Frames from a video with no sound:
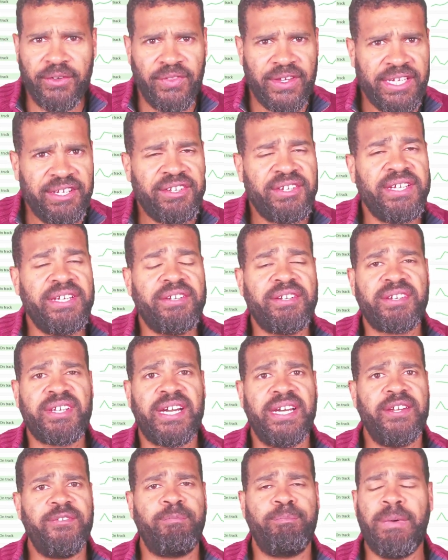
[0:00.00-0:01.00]
This is
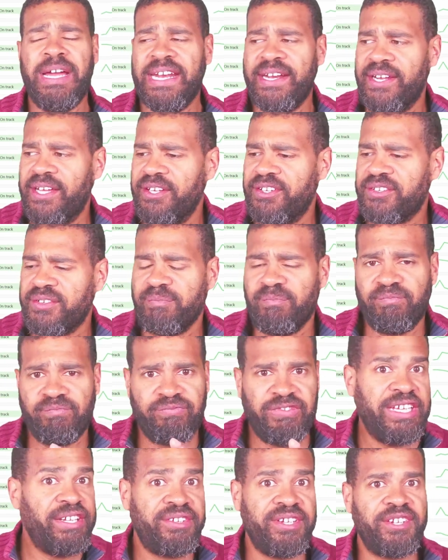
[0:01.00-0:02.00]
kind of meant as,
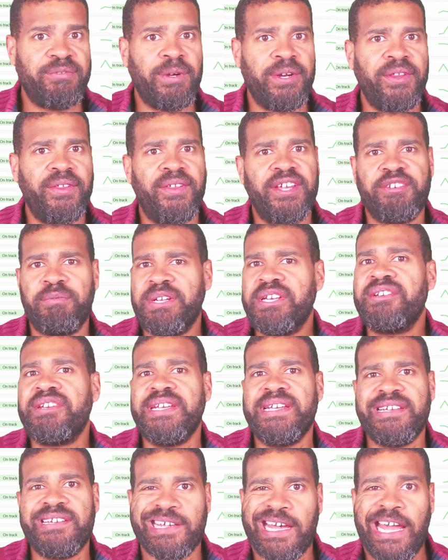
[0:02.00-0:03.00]
this is one of the things we
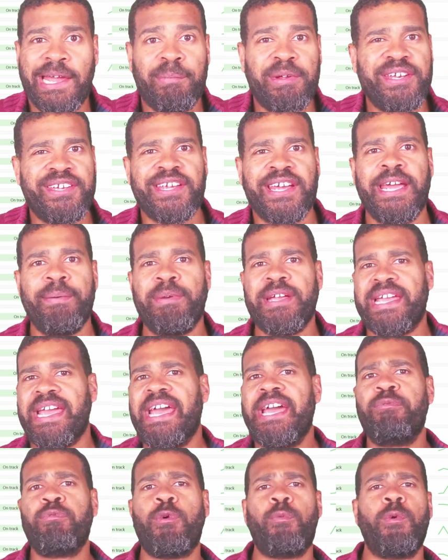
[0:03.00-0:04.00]
see time and time
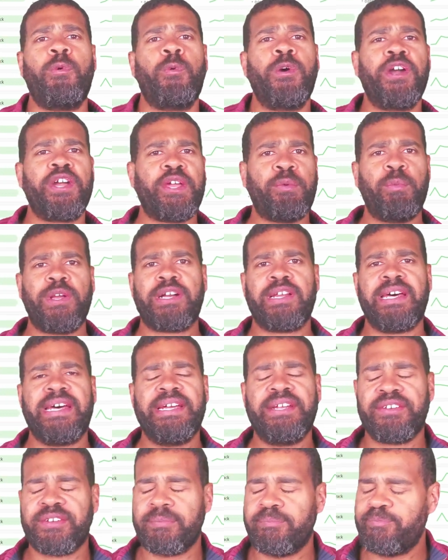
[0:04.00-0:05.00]
again when we're working with
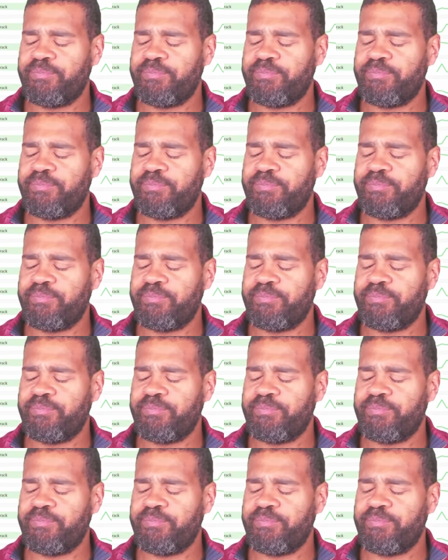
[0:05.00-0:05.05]
clients,